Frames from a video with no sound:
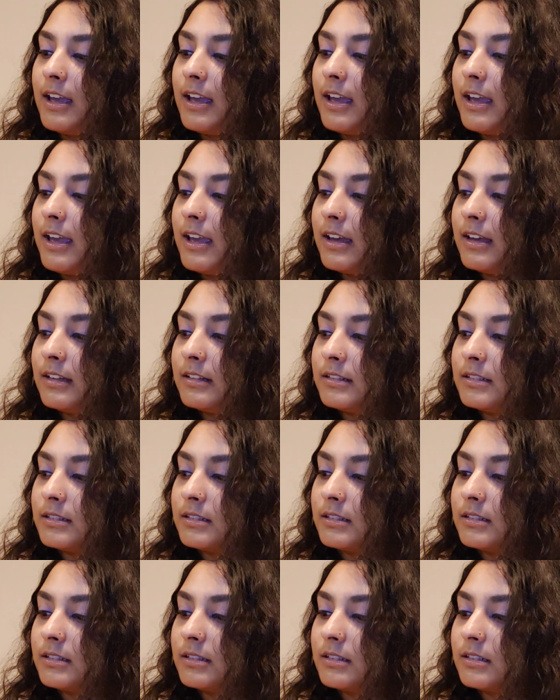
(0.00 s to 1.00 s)
And
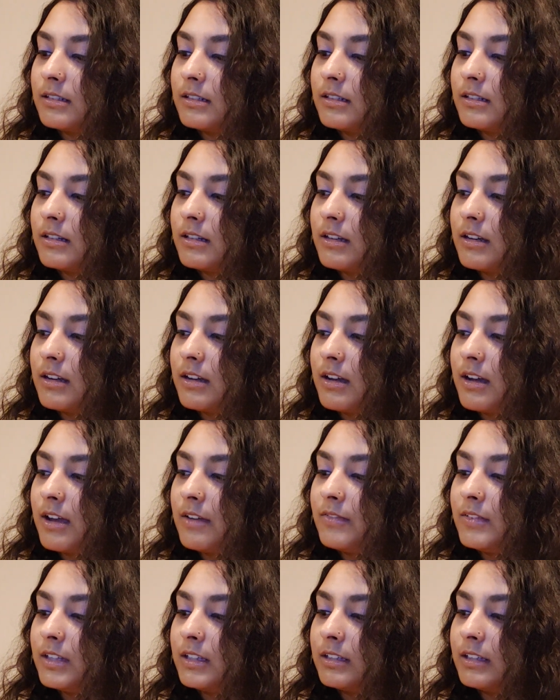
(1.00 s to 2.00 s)
I
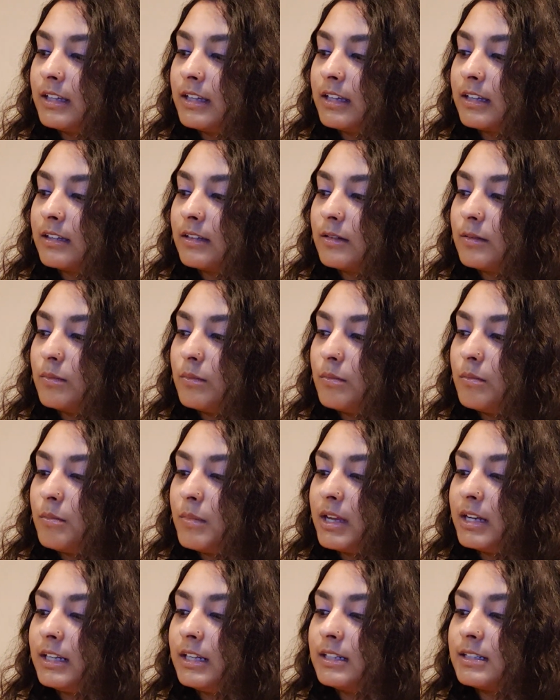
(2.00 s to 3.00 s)
feel like
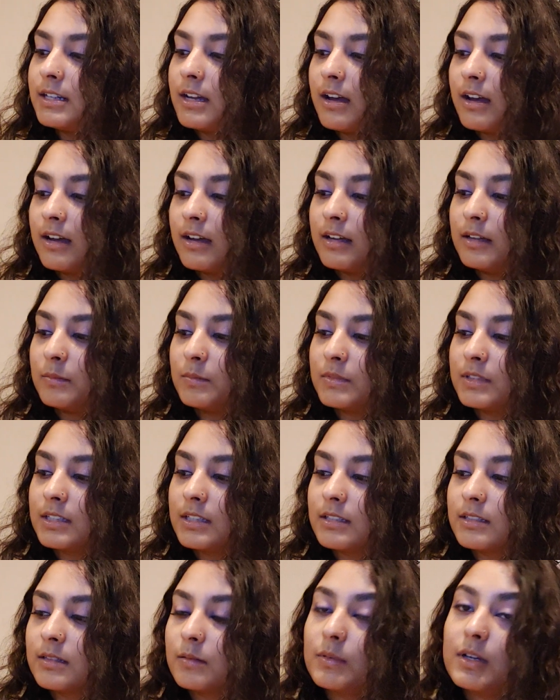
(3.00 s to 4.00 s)

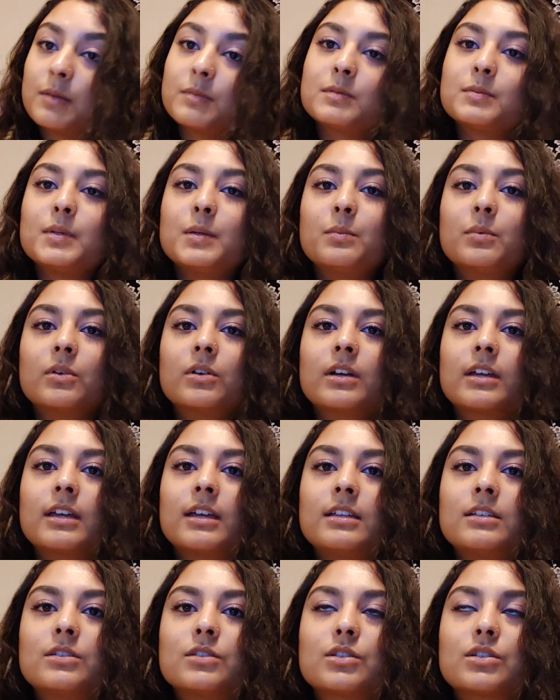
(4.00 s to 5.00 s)
sometimes people
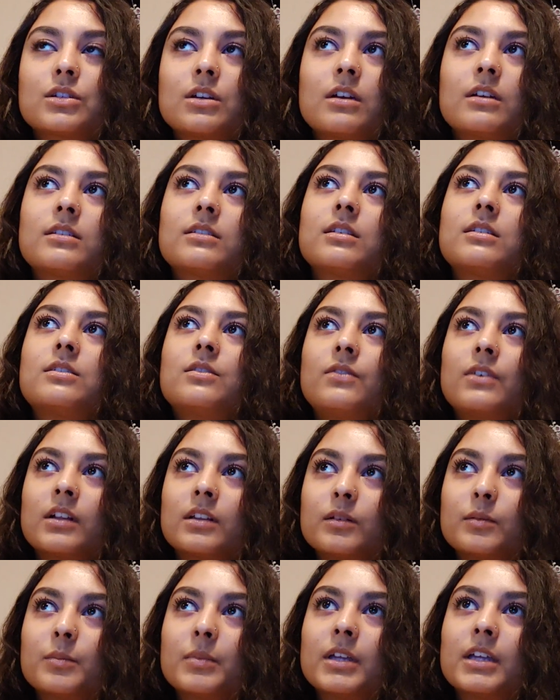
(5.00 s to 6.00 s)
can start to
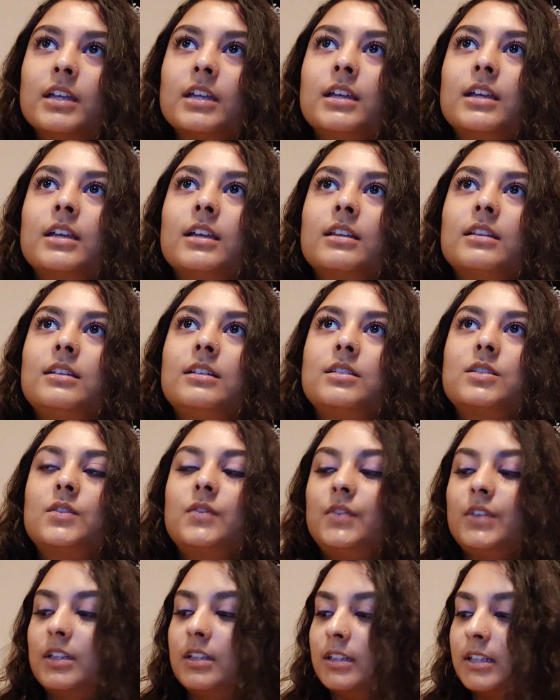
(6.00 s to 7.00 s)
develop these
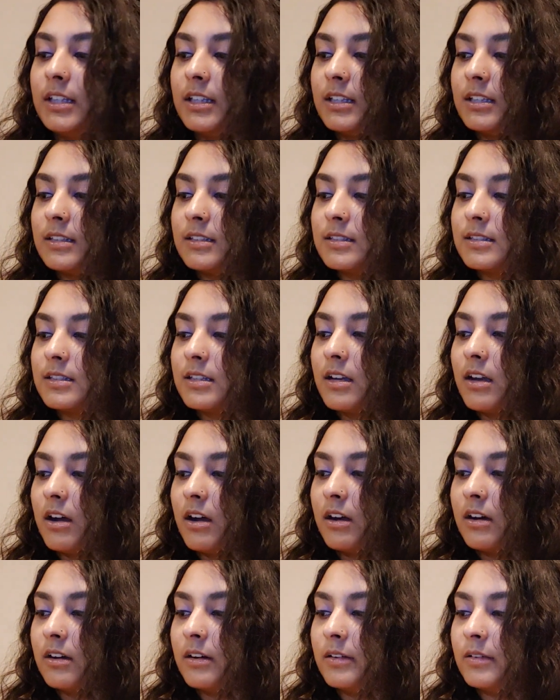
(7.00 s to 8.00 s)
feelings
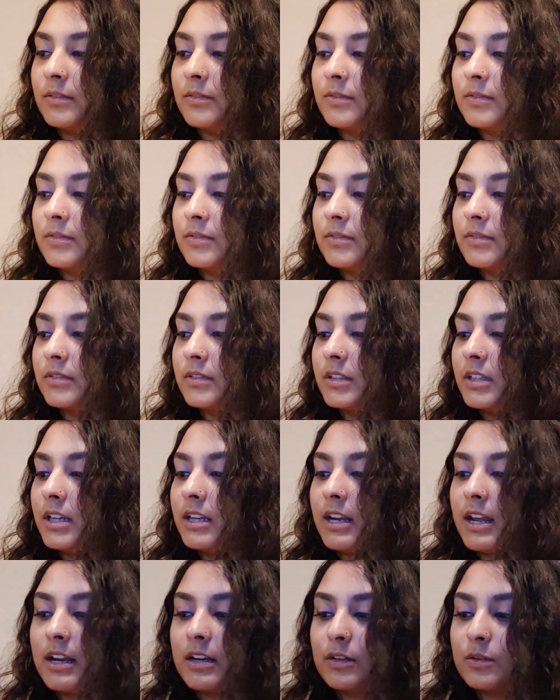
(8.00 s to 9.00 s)
of
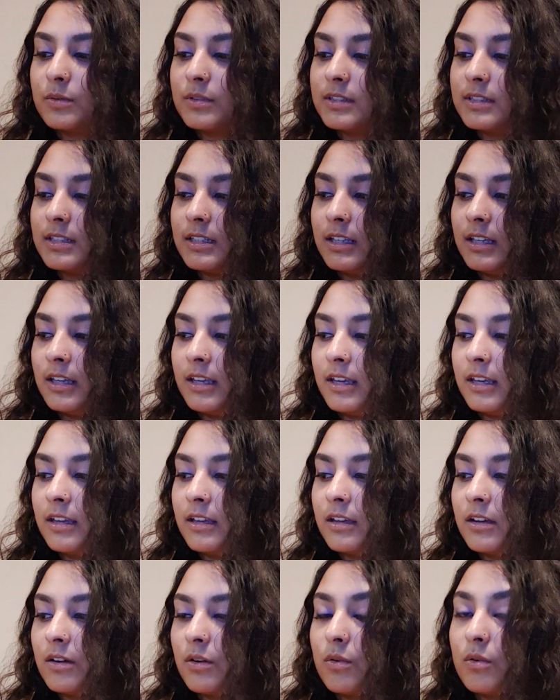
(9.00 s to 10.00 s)

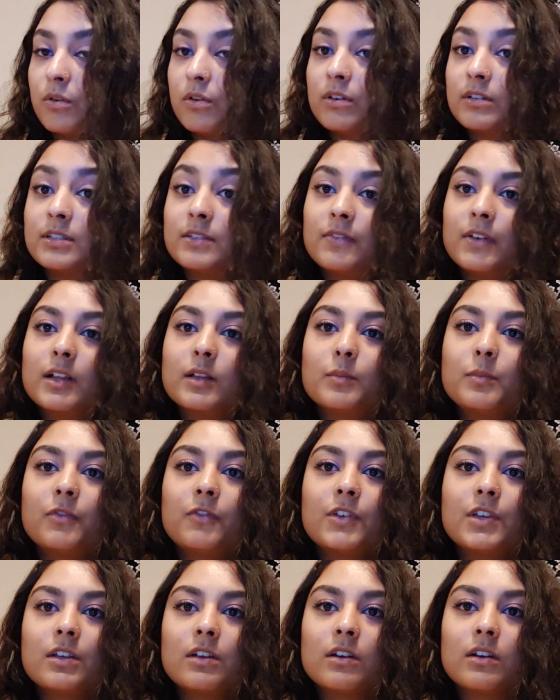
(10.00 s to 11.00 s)
inadequacy or develop
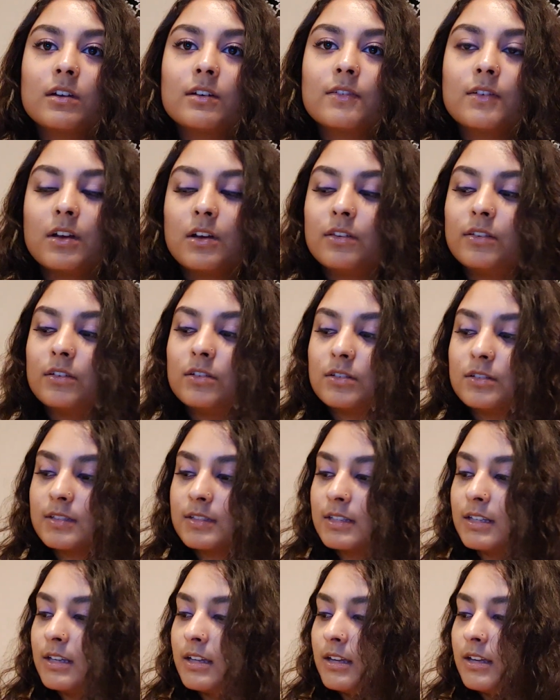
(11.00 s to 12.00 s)
fear of others